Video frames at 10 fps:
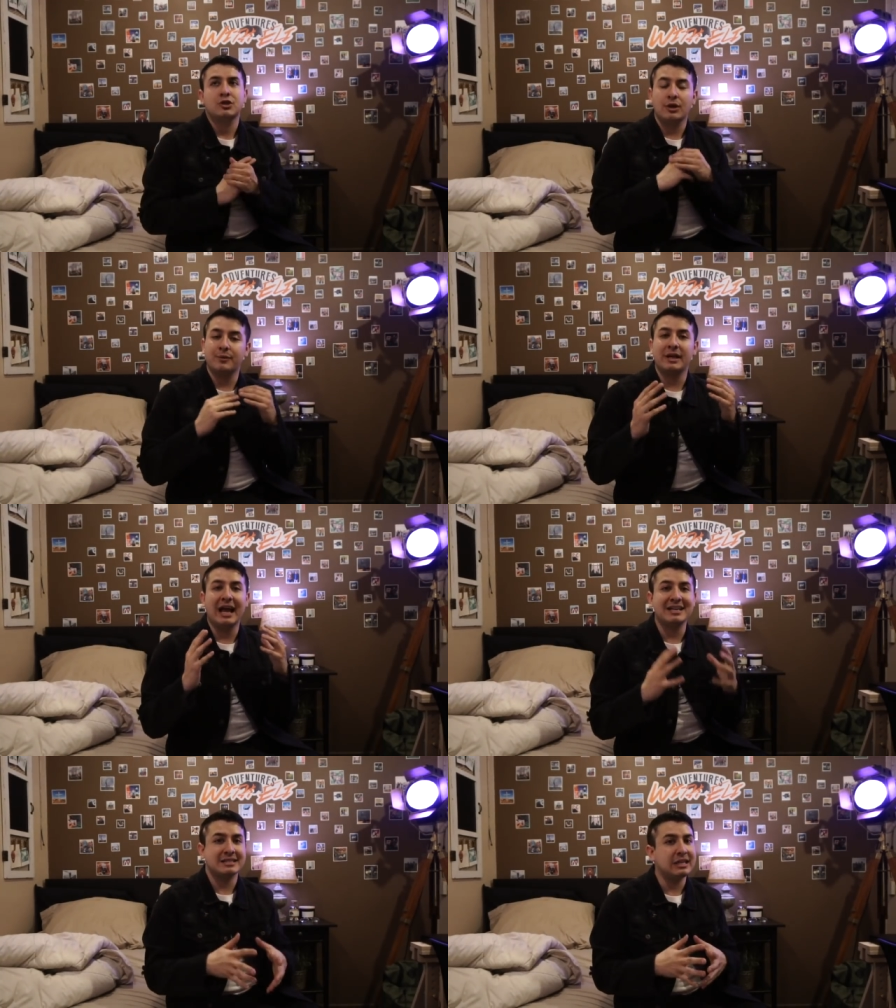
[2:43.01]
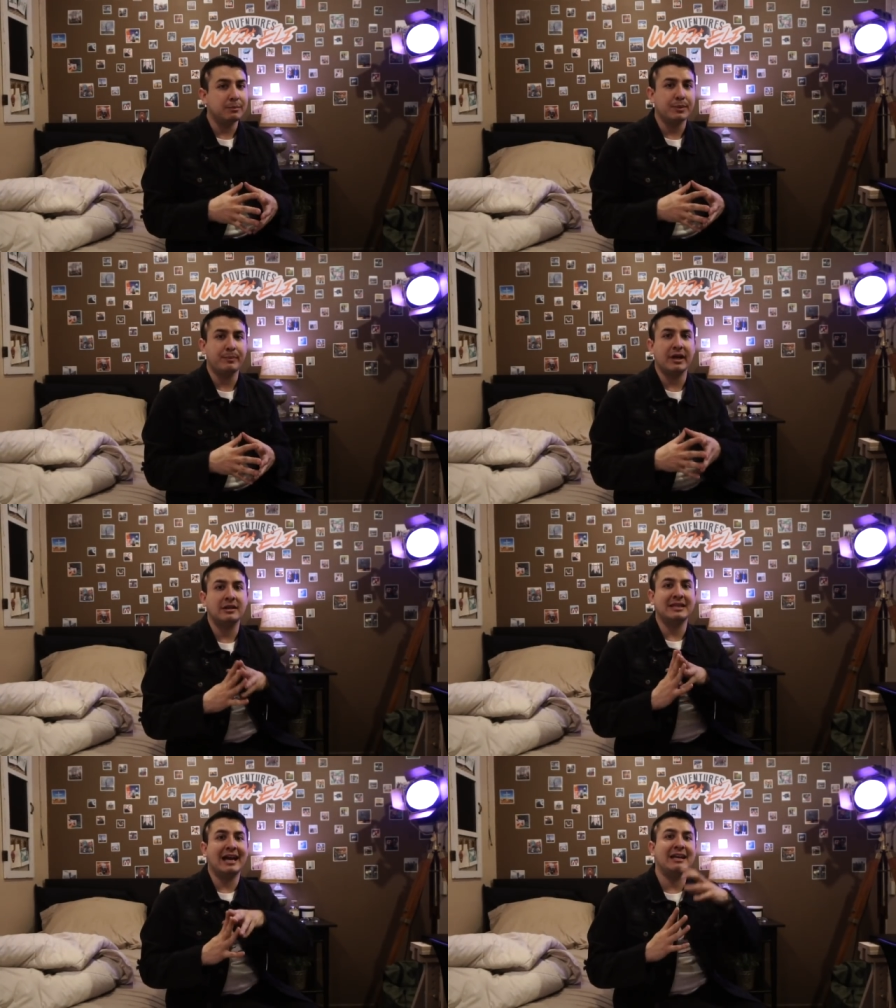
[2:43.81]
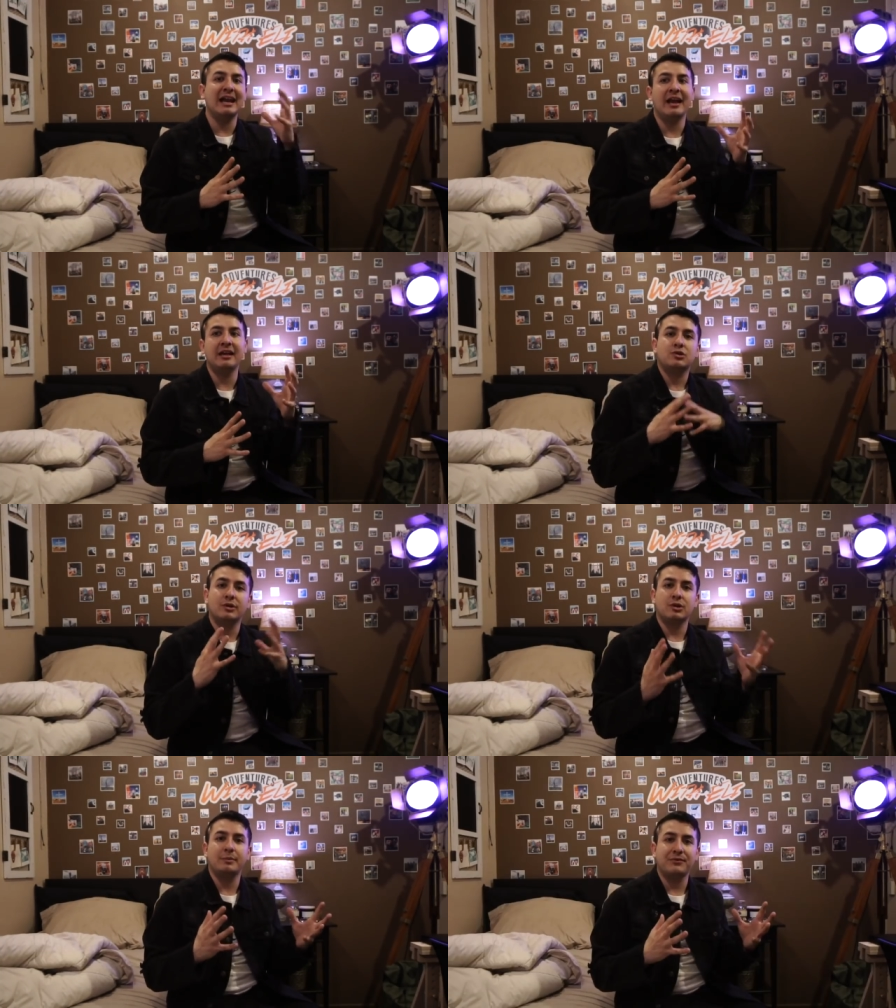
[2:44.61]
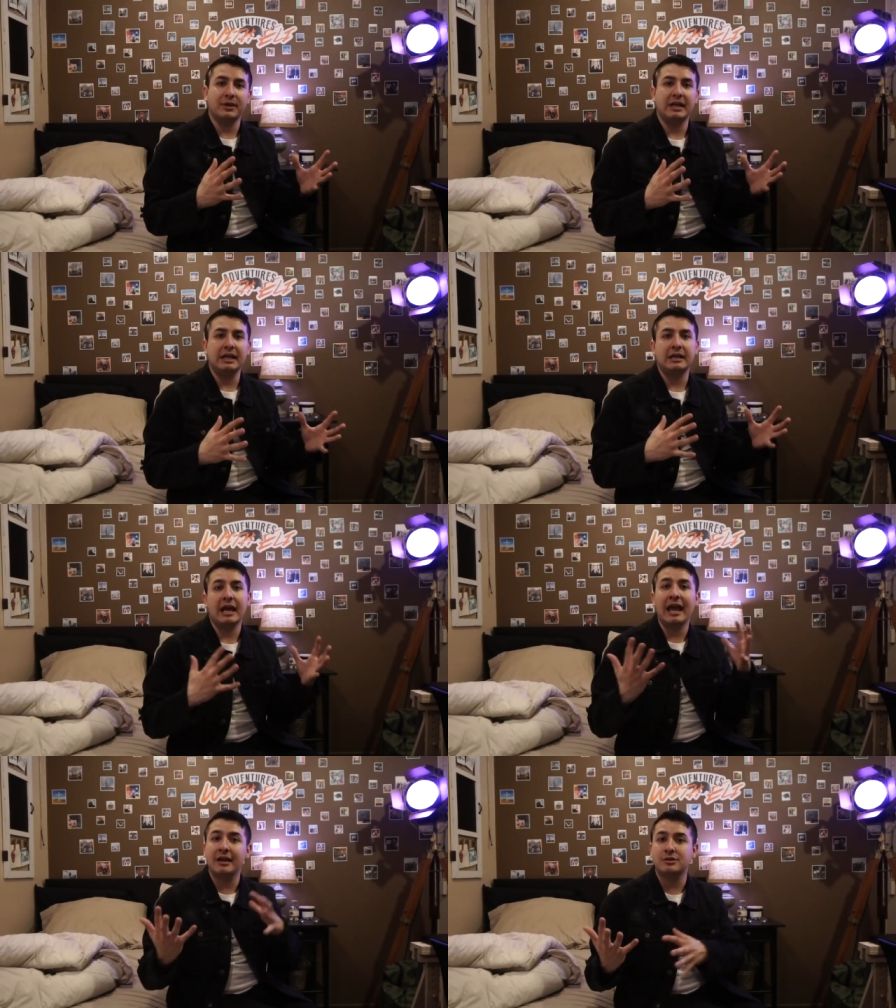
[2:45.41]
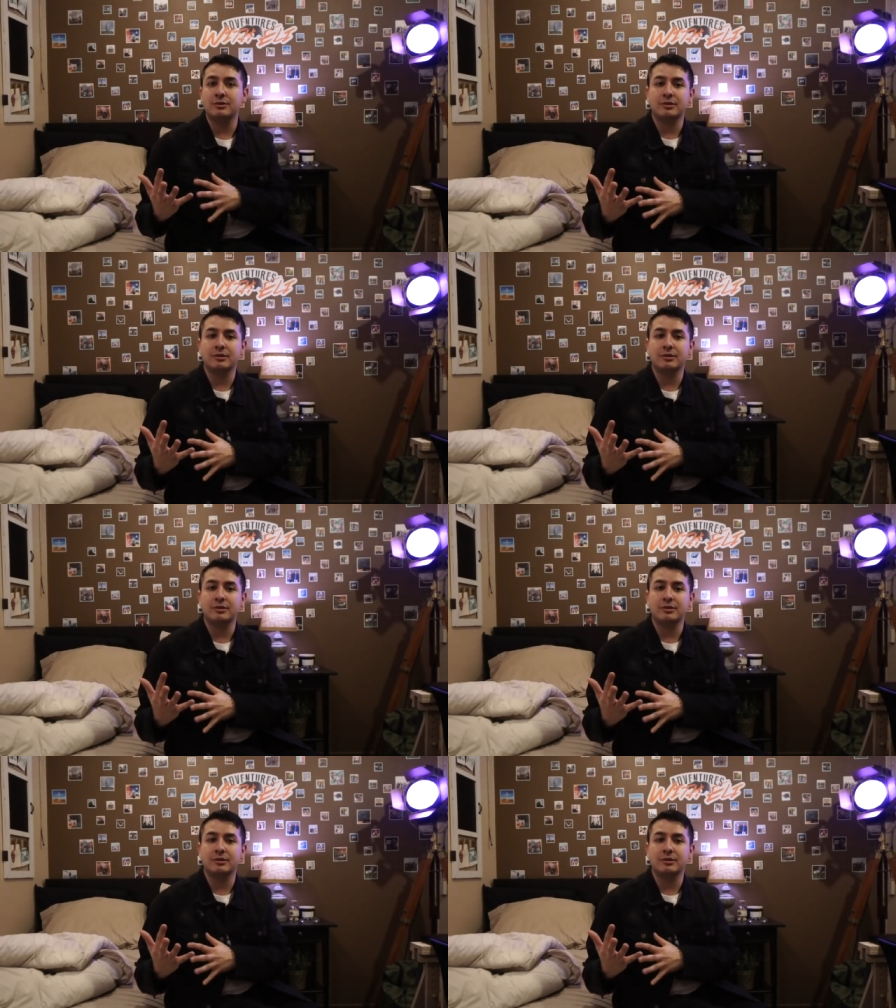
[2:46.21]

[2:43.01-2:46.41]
So I already had a team prepared that night, so I told my friend Ian, hey dude,